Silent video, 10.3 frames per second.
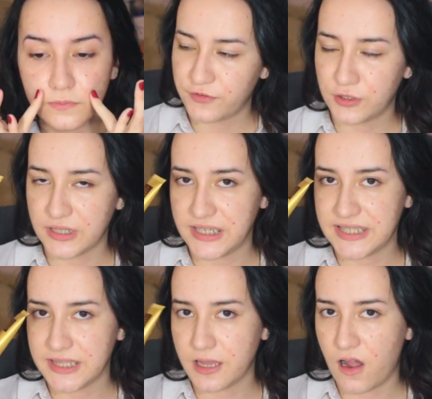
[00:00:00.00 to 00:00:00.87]
For
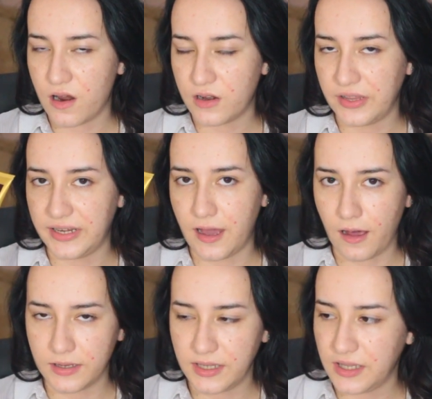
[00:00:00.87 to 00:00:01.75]
this scar and
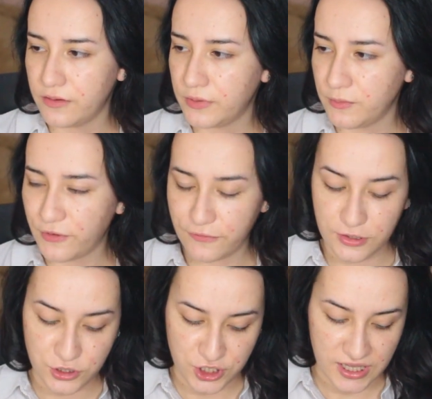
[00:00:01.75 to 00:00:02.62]
acne
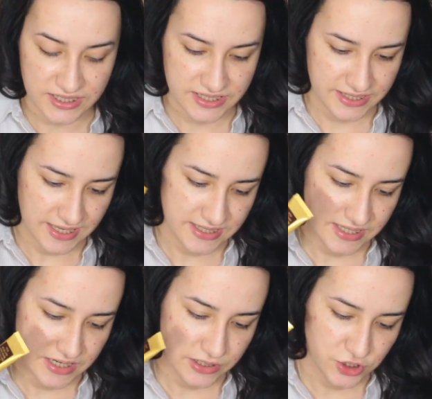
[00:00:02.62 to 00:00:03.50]
removal gel, it says
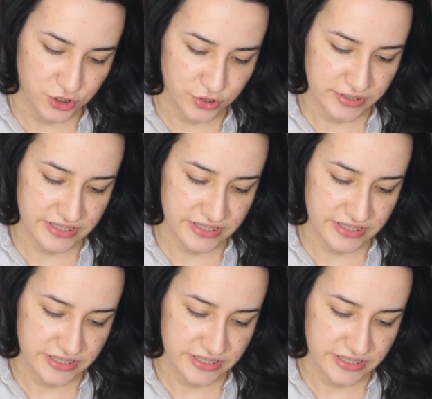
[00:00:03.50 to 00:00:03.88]
here to use